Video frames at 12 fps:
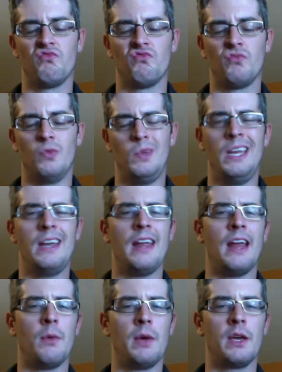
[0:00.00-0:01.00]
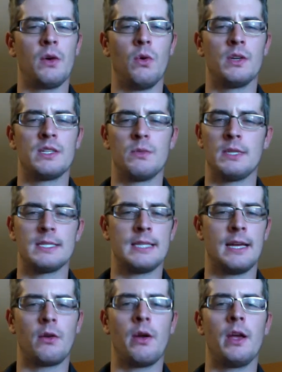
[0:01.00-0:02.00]
We did an airway course. It wasn't
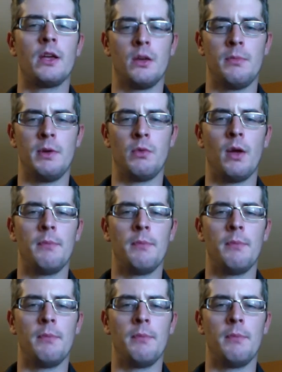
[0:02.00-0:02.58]
that great. Could have been run